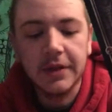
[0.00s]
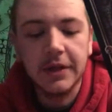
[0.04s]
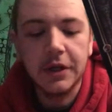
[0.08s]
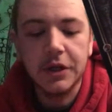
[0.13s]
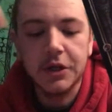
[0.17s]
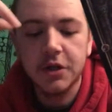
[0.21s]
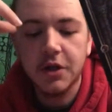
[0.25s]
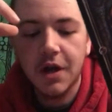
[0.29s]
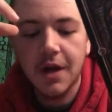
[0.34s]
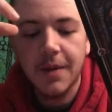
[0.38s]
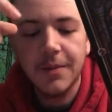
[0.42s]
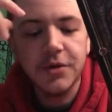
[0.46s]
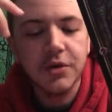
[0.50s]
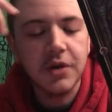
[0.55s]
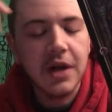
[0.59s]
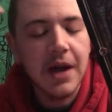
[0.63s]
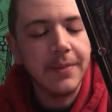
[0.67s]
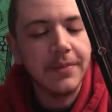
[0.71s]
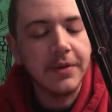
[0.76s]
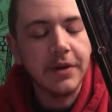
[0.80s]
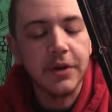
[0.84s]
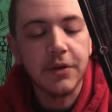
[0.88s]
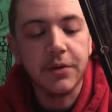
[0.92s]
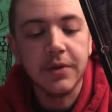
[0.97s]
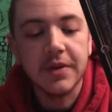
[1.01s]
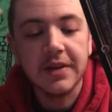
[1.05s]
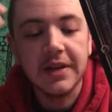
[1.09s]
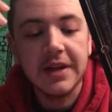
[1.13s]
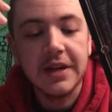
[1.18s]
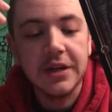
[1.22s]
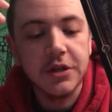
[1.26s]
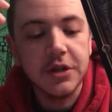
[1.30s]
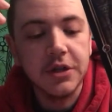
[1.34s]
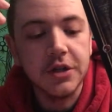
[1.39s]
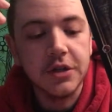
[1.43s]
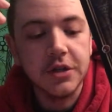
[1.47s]
in a job, trapped in a
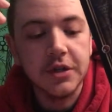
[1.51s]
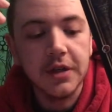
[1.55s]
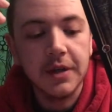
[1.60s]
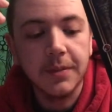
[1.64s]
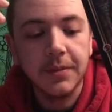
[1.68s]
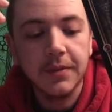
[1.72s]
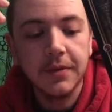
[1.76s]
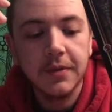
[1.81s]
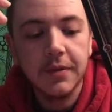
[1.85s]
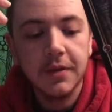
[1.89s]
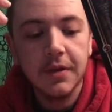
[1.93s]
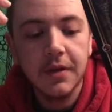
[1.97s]
relationship.